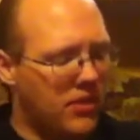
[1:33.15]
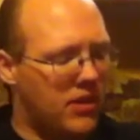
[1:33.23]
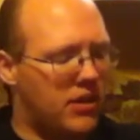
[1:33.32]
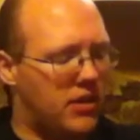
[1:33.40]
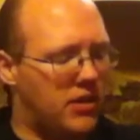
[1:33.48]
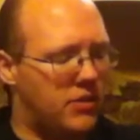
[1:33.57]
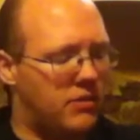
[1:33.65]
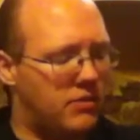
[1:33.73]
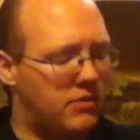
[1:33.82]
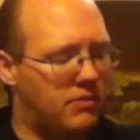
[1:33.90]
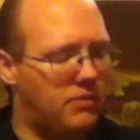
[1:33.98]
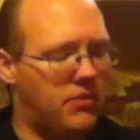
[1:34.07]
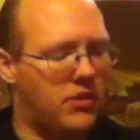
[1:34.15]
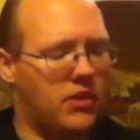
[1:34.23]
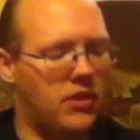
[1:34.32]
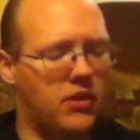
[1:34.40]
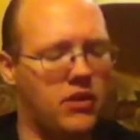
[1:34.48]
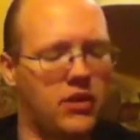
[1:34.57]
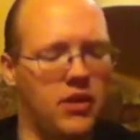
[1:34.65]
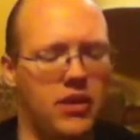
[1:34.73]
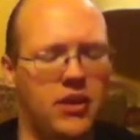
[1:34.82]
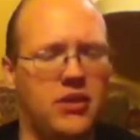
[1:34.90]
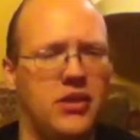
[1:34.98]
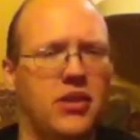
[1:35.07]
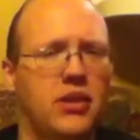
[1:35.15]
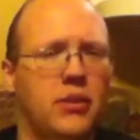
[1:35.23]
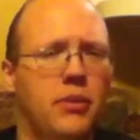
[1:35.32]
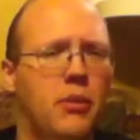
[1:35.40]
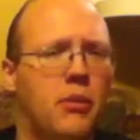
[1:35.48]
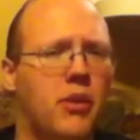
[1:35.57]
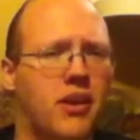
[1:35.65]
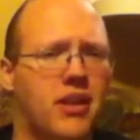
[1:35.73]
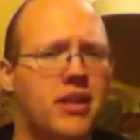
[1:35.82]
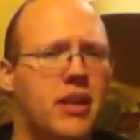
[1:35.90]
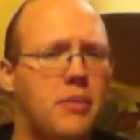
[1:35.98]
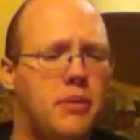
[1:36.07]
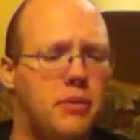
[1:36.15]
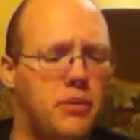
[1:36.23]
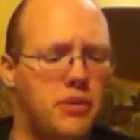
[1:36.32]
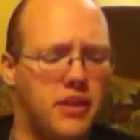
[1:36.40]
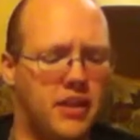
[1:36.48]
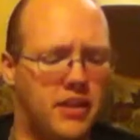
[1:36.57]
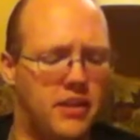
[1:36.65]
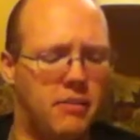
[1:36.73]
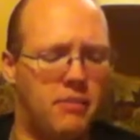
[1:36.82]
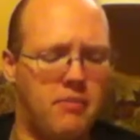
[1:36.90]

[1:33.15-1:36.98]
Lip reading: it was a little bit more acceptable then.